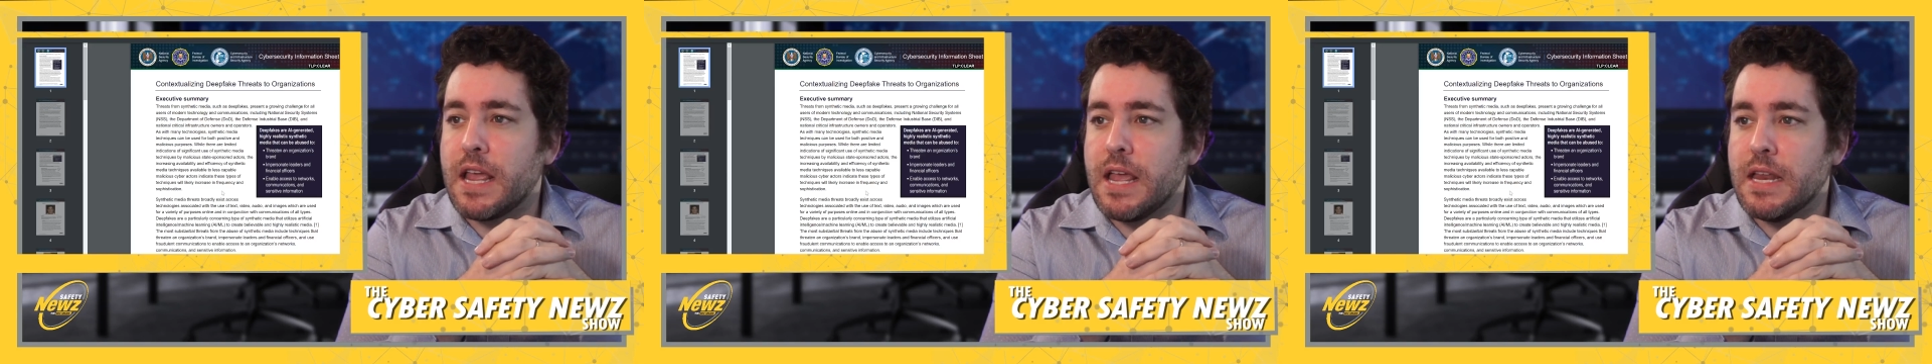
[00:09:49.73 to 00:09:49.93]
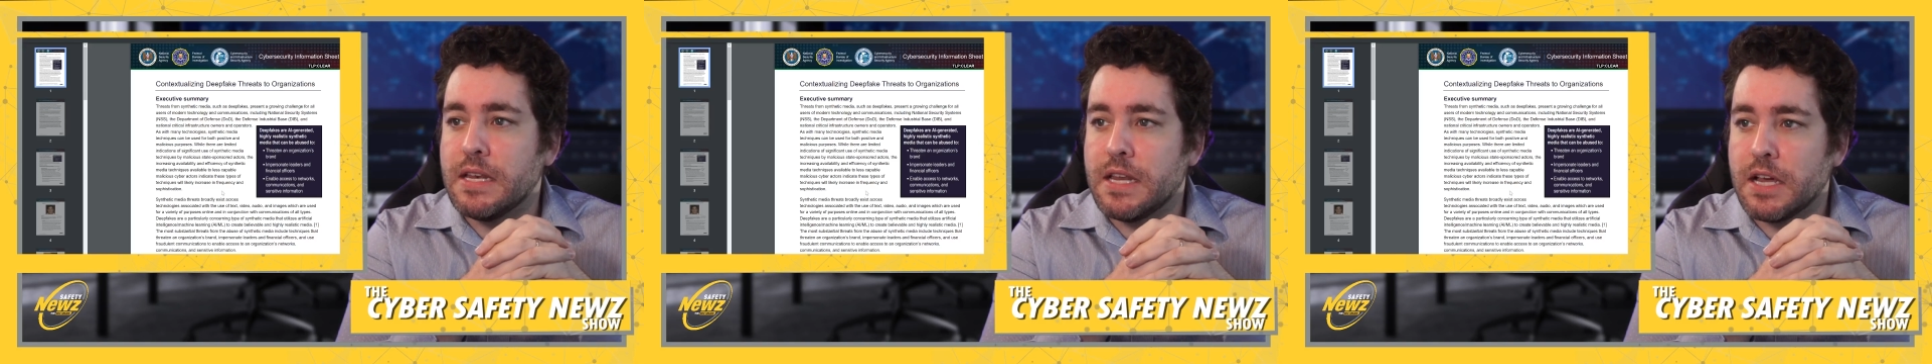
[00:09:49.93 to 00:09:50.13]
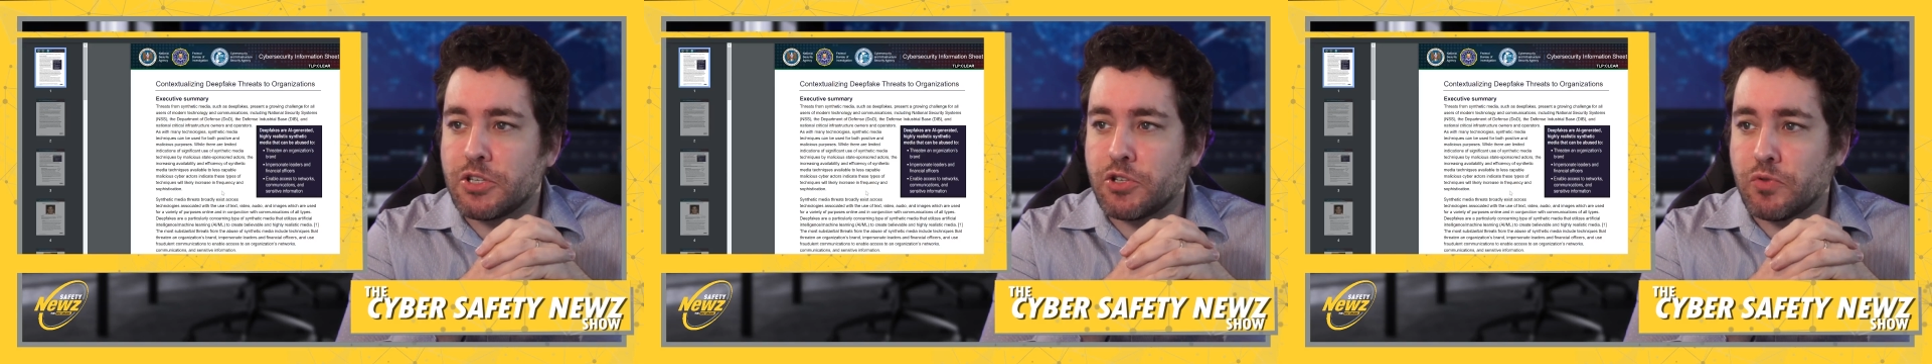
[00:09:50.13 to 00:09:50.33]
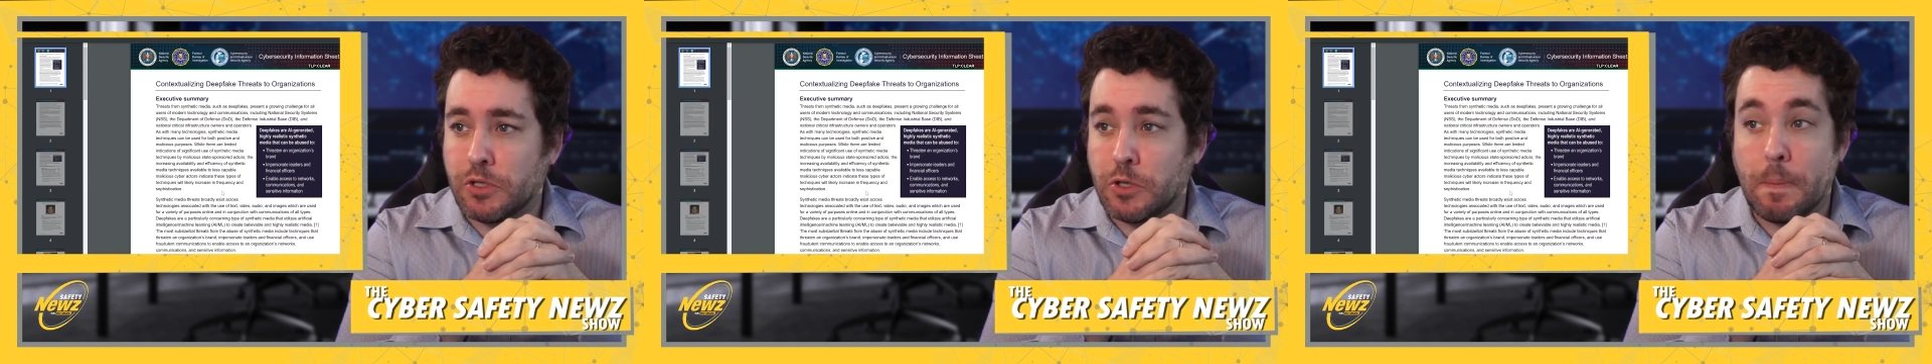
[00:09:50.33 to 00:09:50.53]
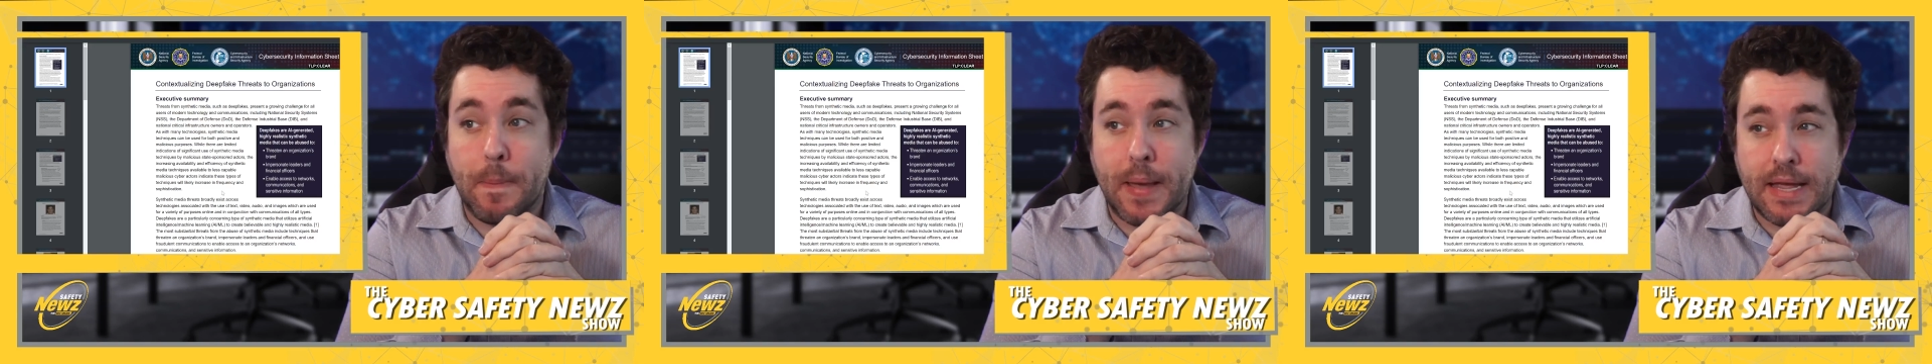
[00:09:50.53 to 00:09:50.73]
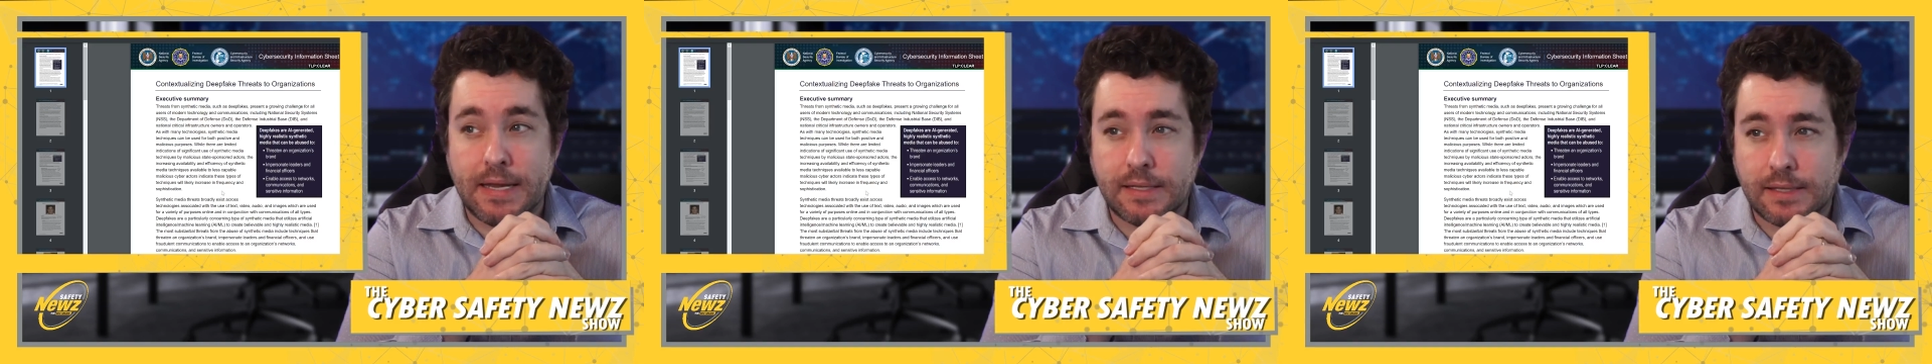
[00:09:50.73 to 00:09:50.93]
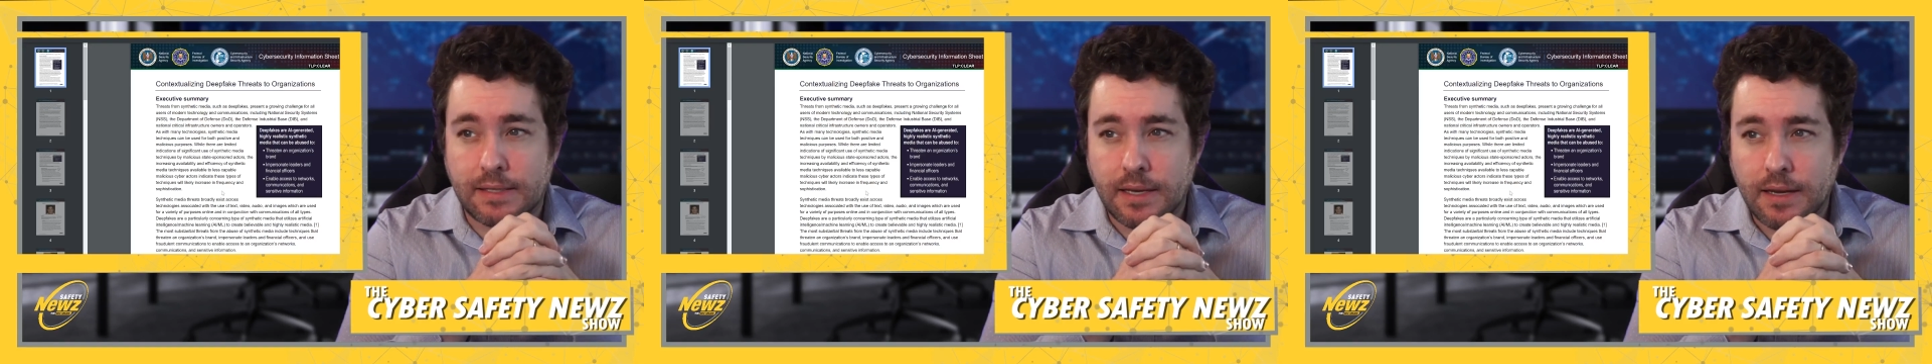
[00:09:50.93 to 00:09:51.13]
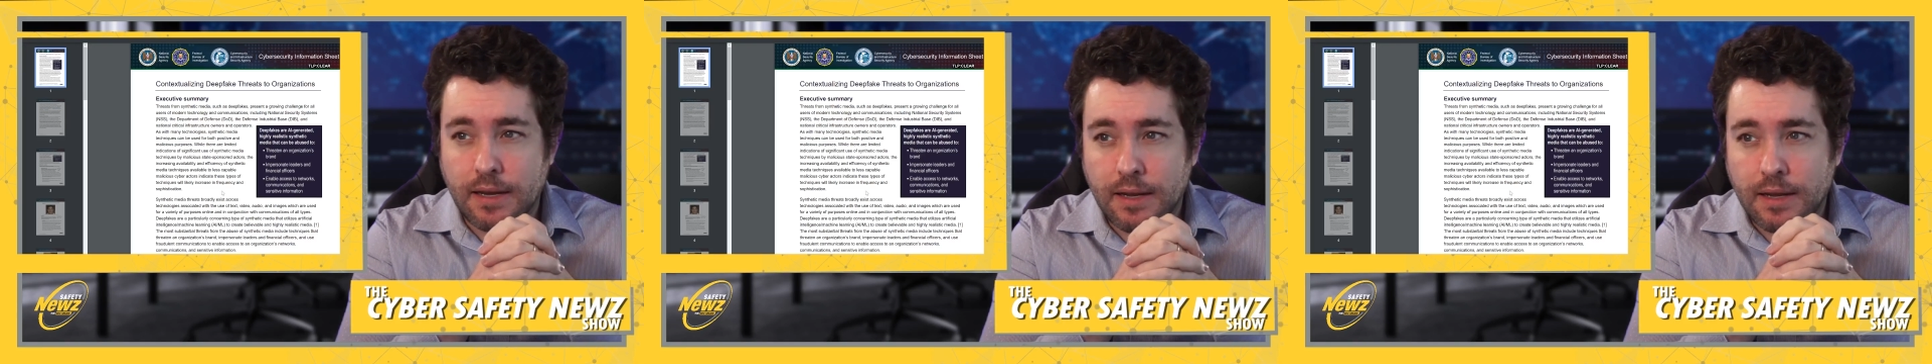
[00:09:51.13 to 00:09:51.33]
Industrial Base,